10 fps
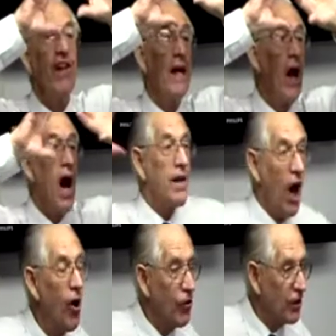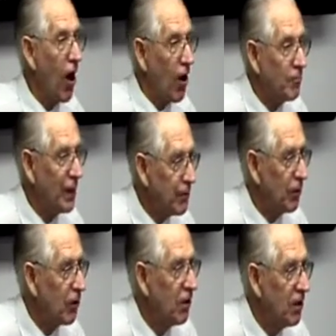there are no God
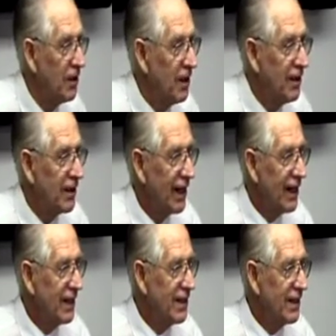people, right?